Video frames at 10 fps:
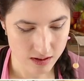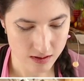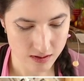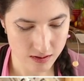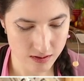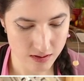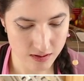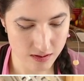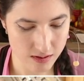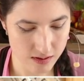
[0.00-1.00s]

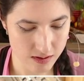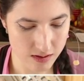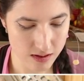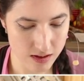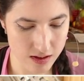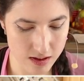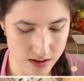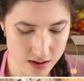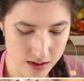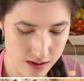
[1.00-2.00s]

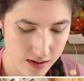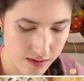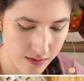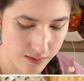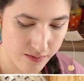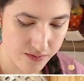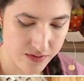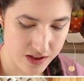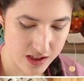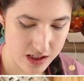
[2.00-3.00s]

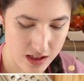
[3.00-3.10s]
(silence)